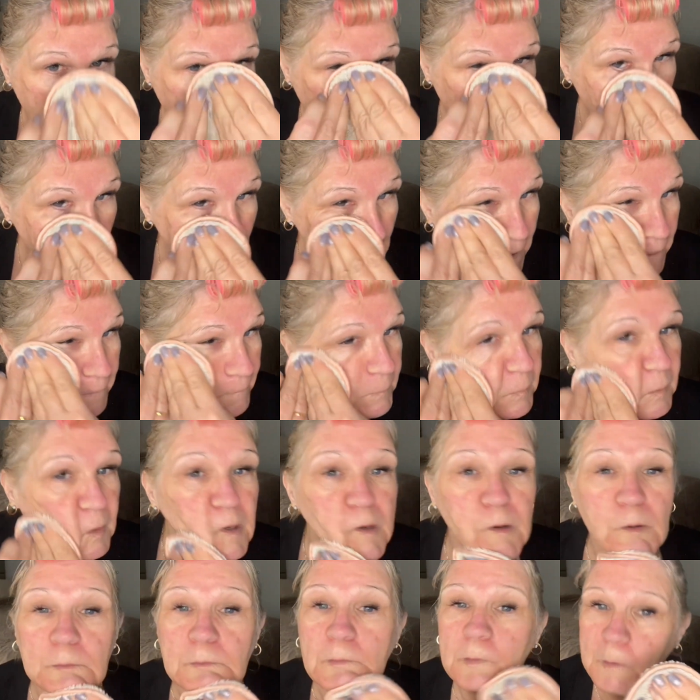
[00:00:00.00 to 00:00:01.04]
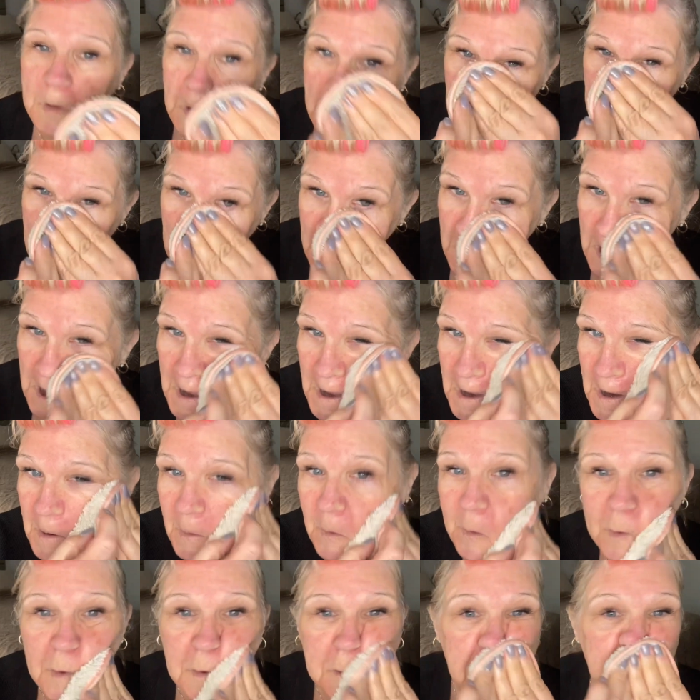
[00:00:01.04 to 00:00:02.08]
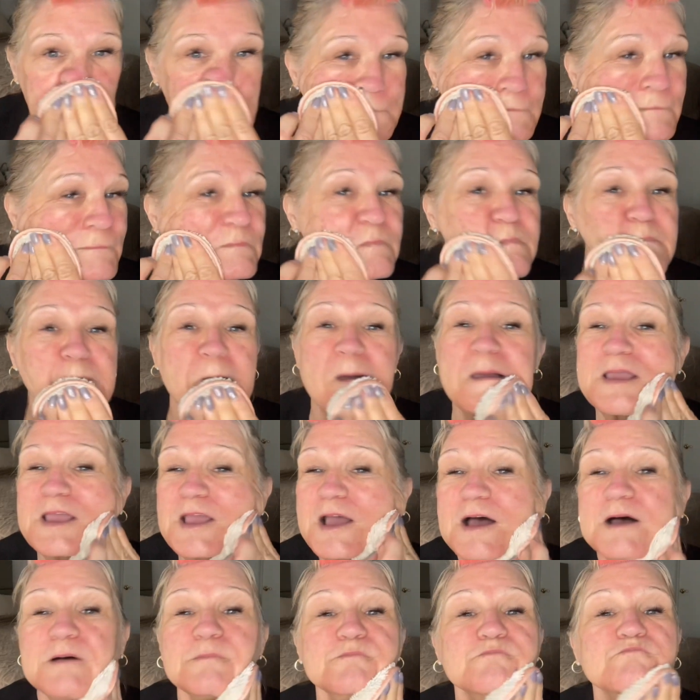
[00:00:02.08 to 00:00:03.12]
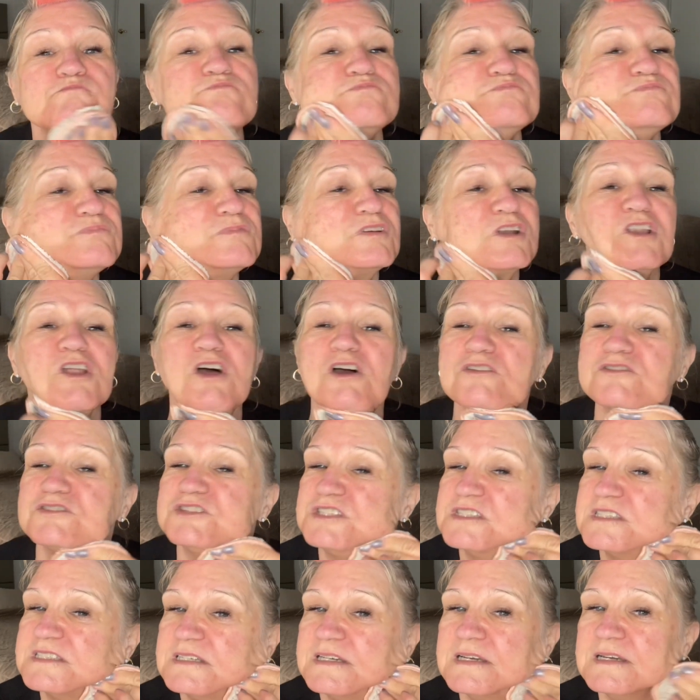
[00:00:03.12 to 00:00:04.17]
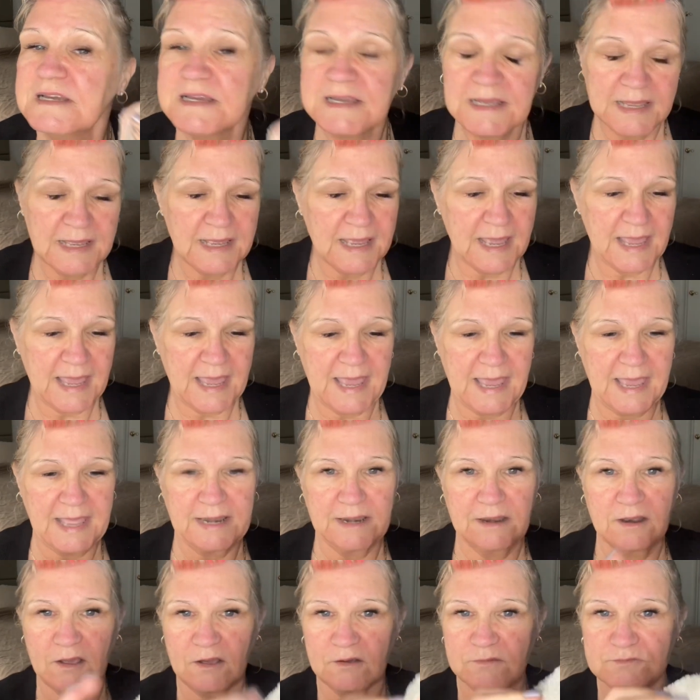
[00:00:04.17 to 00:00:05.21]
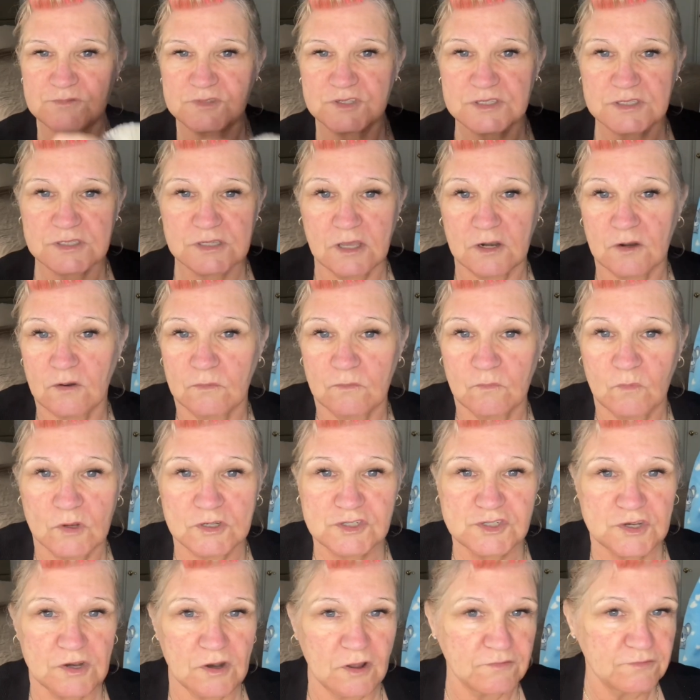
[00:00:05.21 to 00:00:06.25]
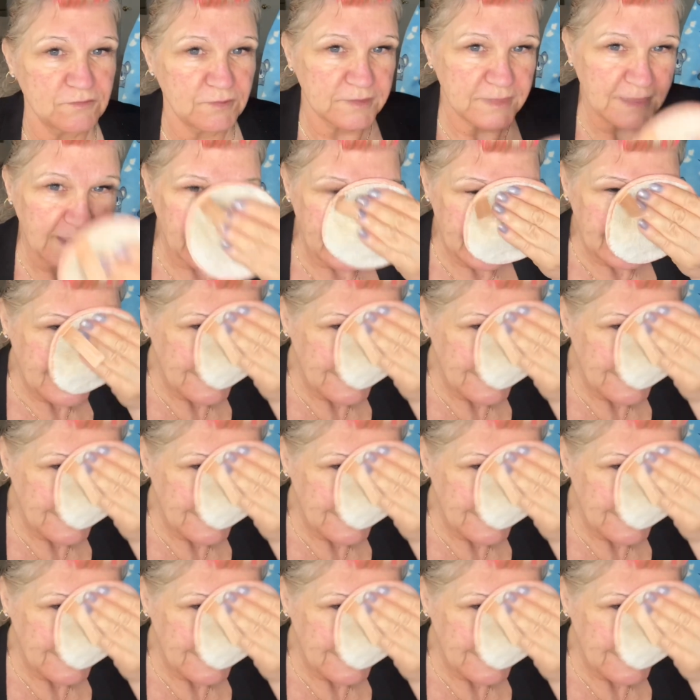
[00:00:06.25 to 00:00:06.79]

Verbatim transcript: um, um, makeup oh, cloths and I'm just going to wash it off with yeah.